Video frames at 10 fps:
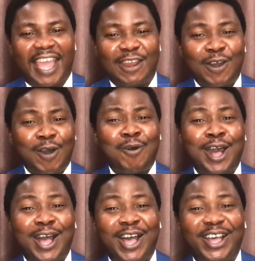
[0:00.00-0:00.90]
Hello
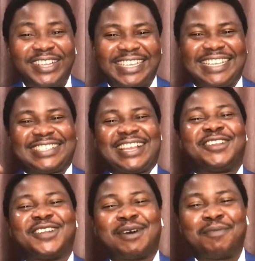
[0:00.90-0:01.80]
world, it's
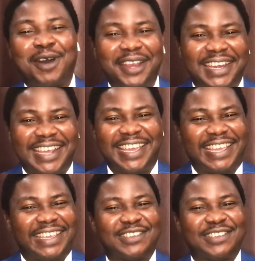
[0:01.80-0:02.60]
another Monday.